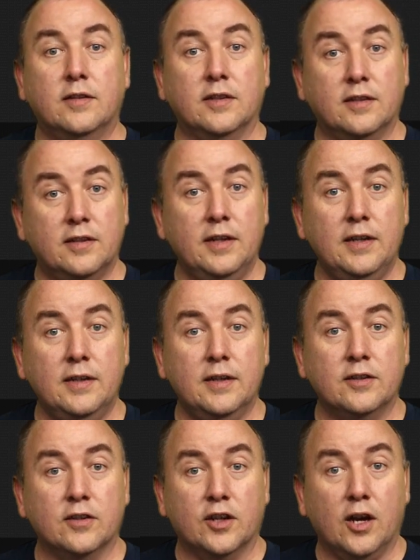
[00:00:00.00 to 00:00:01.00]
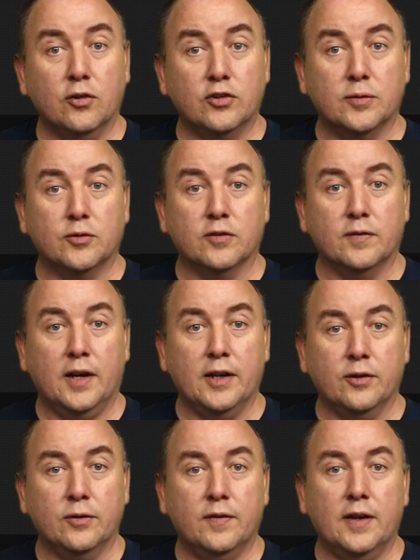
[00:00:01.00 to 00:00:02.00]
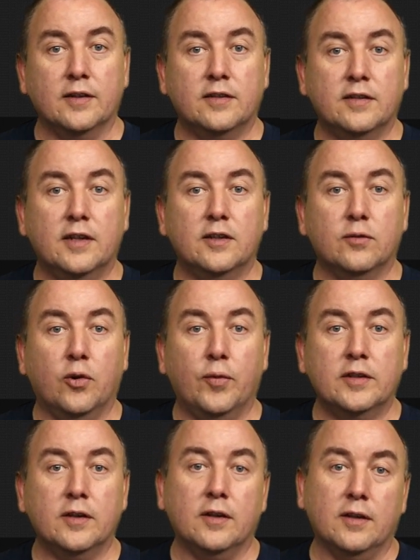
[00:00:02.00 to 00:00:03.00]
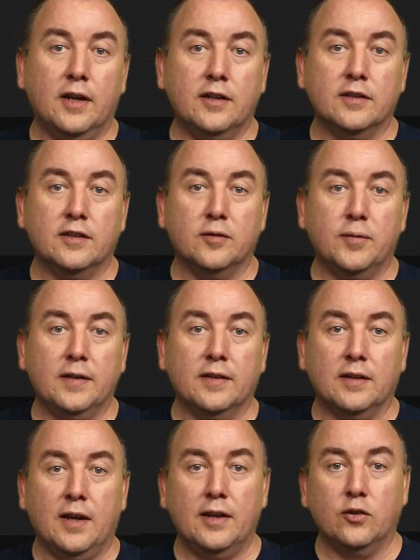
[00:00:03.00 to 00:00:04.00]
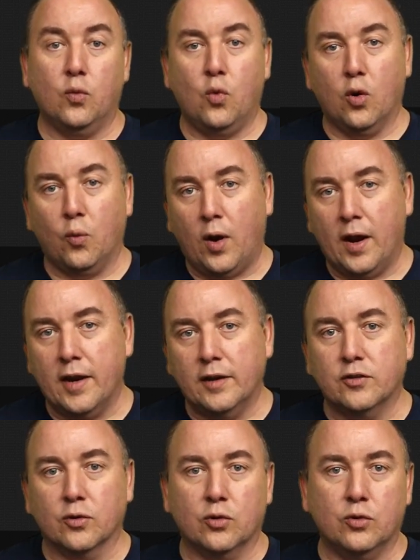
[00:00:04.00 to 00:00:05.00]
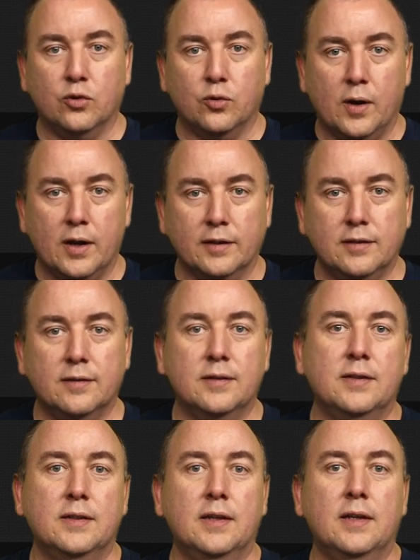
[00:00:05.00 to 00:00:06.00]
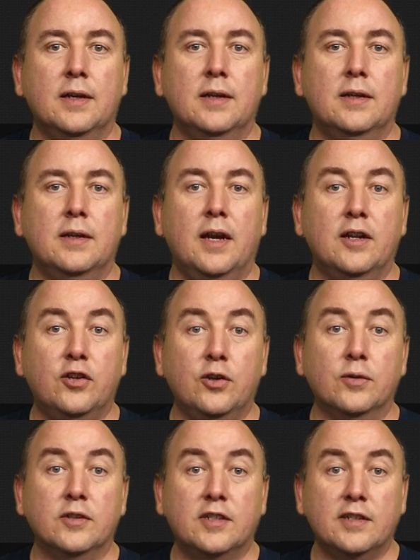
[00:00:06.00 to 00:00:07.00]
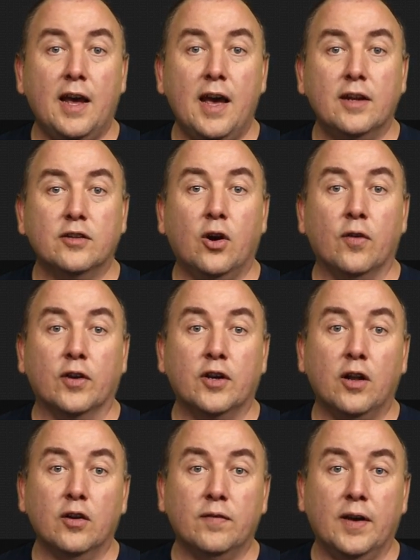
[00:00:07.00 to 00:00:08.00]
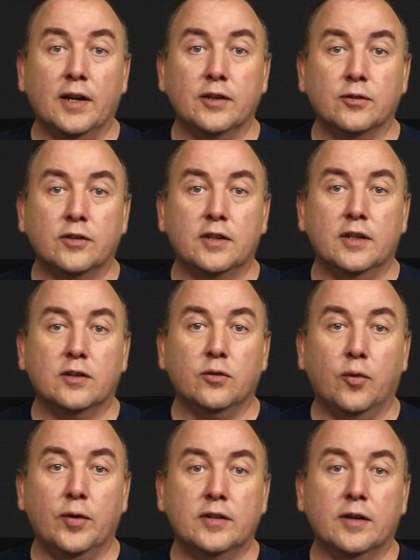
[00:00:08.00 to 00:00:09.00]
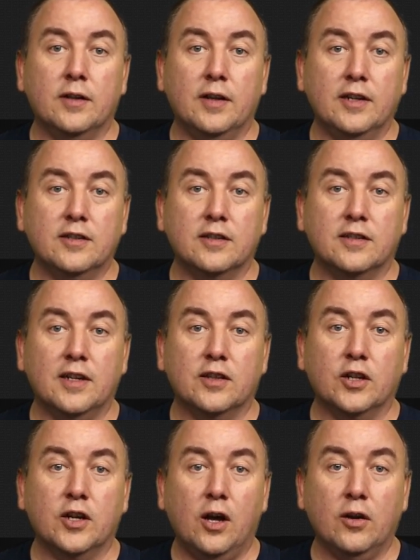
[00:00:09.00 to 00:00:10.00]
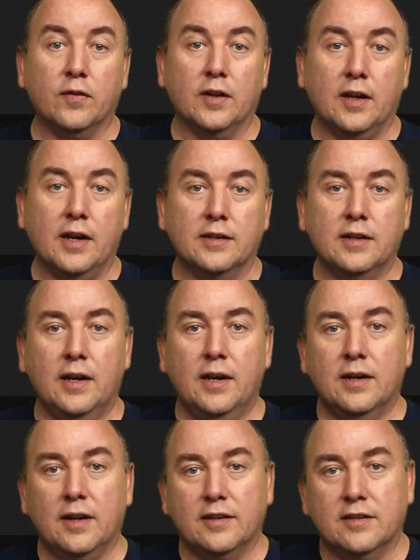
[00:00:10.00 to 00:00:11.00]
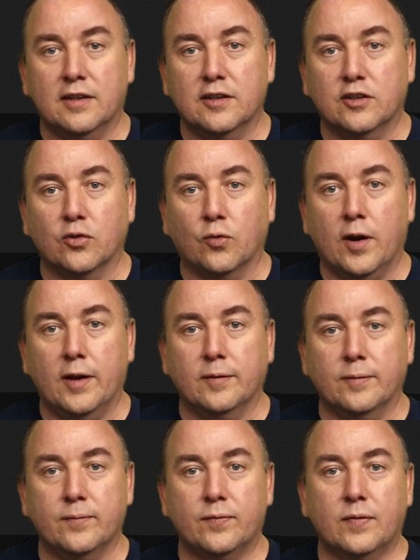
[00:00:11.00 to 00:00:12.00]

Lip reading: CT is the color temperature value that is sent when we tell Alexa to make the light warm white or cool white. And hue and sat are the color values sent when we tell Alexa to set the color of the light, like setting it to red.